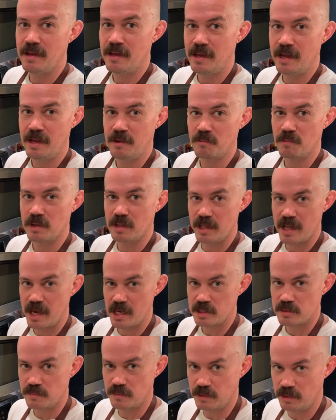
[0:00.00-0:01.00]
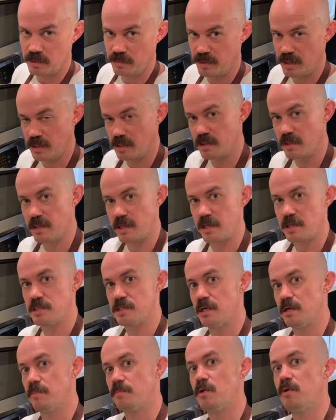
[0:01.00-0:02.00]
and relax for a little bit. Like I
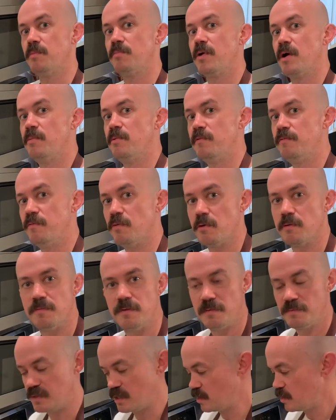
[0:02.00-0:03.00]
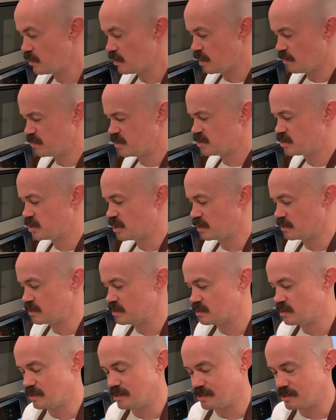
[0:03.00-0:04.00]
said, I'm going probably 450. I'm gonna check
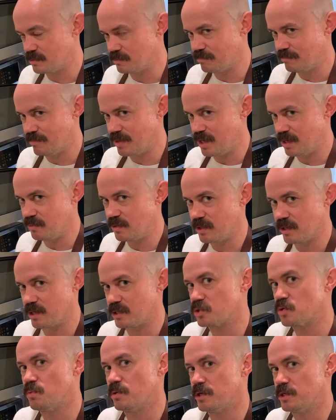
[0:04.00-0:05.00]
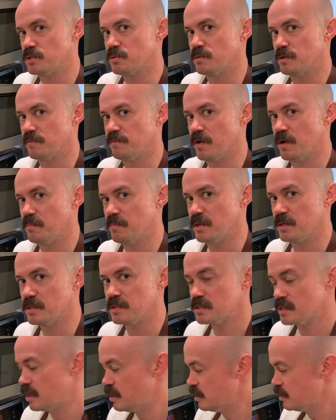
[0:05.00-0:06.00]
these things in maybe like 20, 25
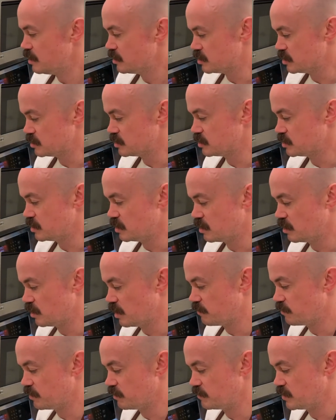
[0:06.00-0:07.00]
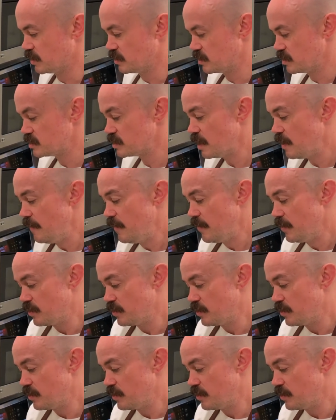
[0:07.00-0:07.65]
minutes just to see the level of doneness.